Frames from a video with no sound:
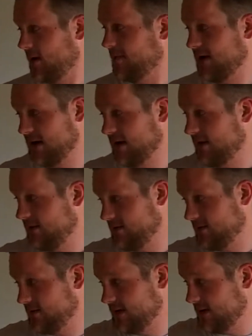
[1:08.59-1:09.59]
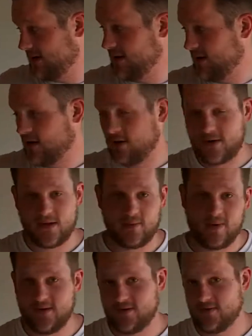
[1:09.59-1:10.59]
but the oak in the
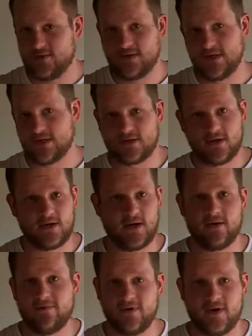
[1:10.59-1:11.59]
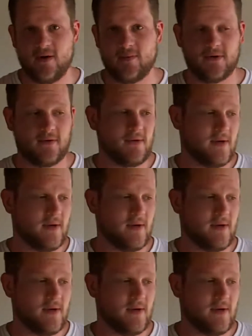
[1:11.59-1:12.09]
bedrooms just turned out phenomenal.